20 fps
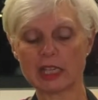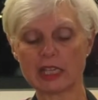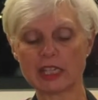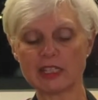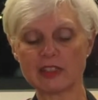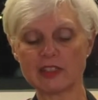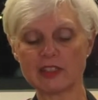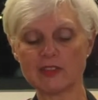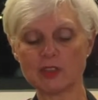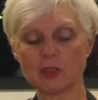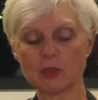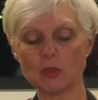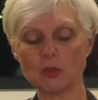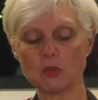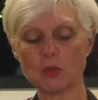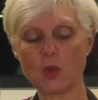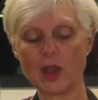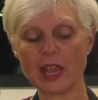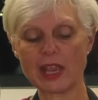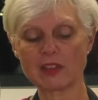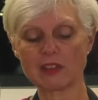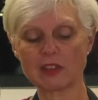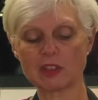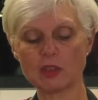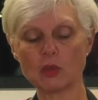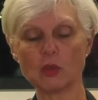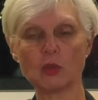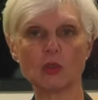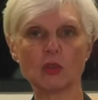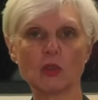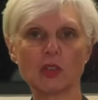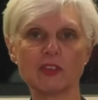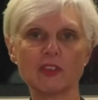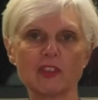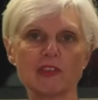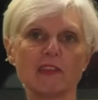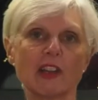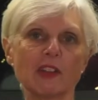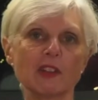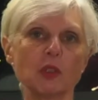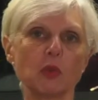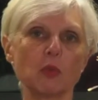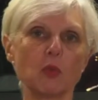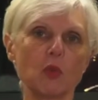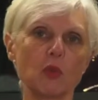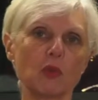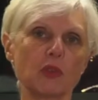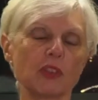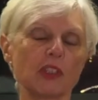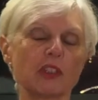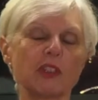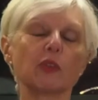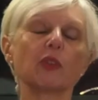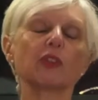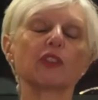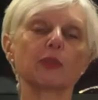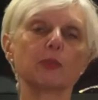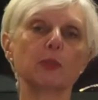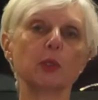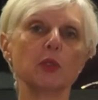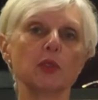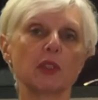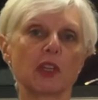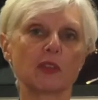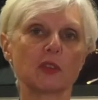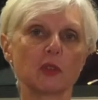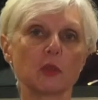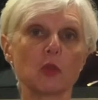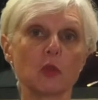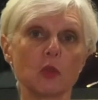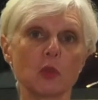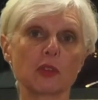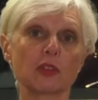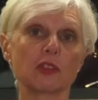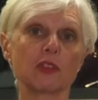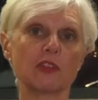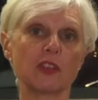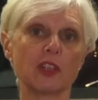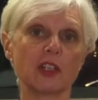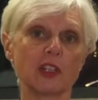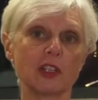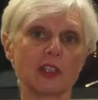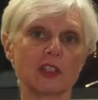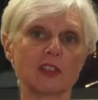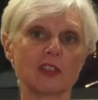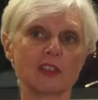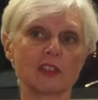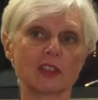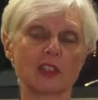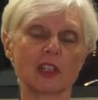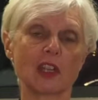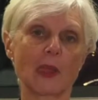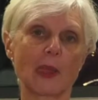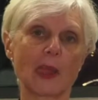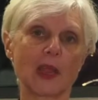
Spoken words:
is if you run your spoon under water first,